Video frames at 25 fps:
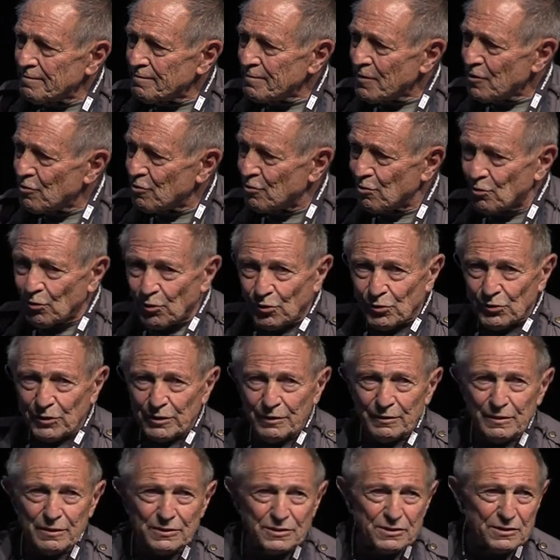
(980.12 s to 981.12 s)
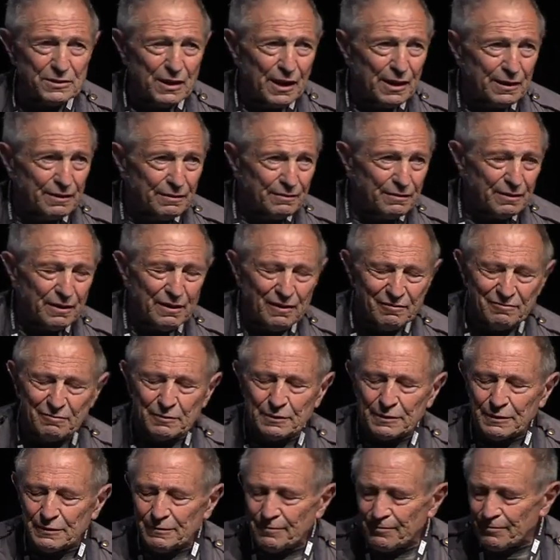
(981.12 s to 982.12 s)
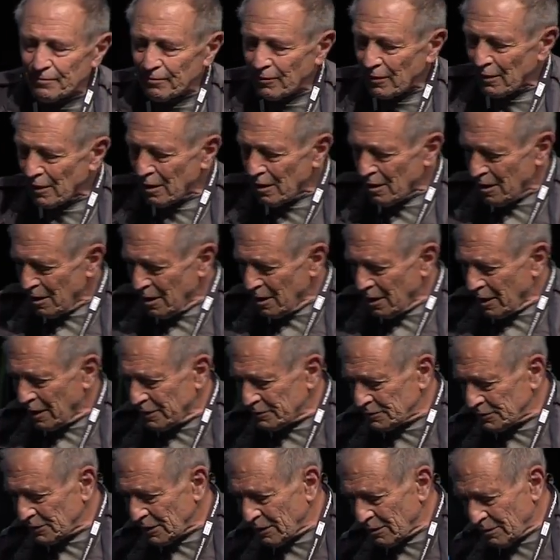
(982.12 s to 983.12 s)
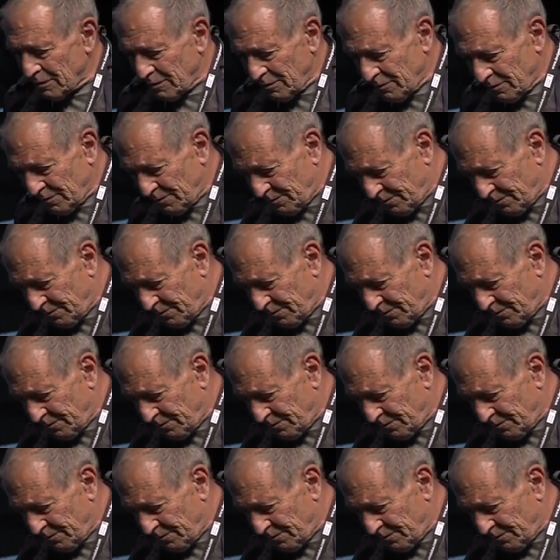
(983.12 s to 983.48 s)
thorn in the side of the government. And so